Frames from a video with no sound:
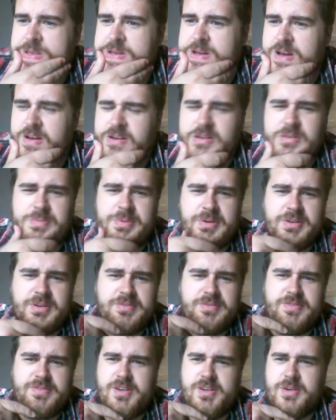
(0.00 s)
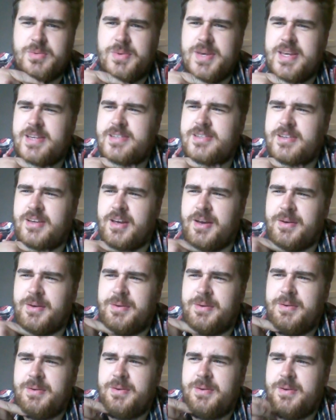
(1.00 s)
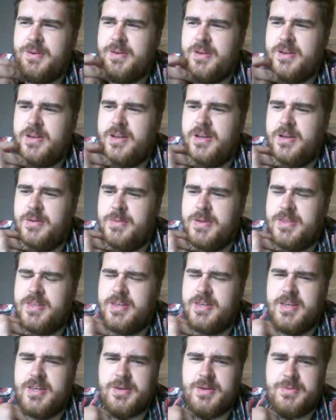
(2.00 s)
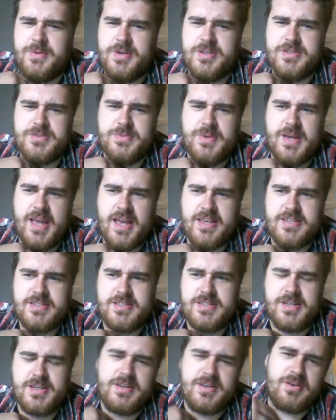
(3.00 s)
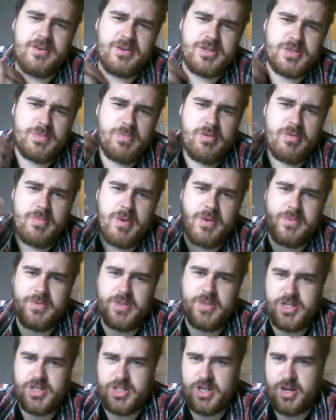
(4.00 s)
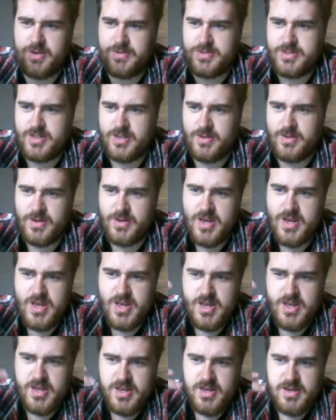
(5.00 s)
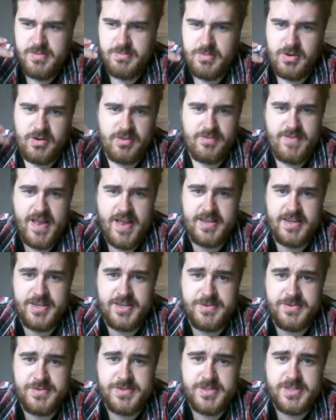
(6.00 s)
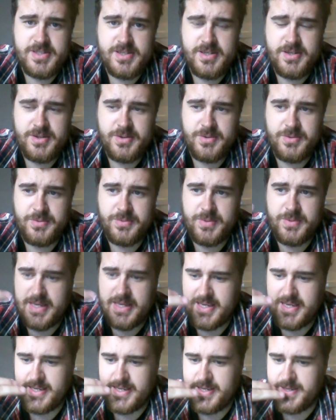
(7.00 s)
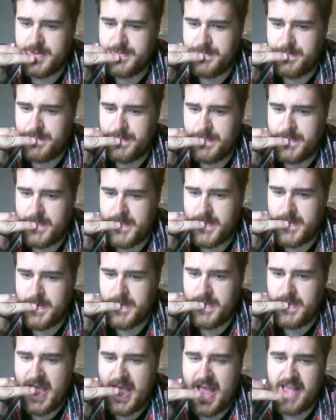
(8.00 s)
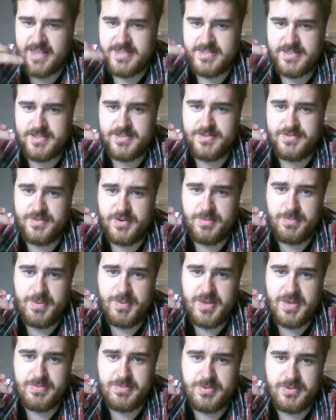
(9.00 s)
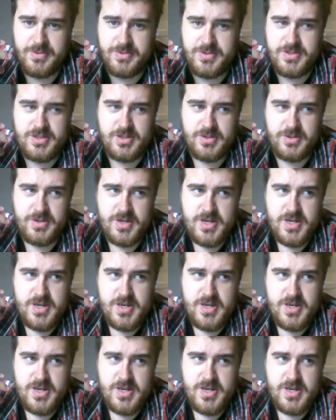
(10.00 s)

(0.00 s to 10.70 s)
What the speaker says: a couple of weeks ago, I think it was, we asked, in order to promote the show to more venues, we asked for people to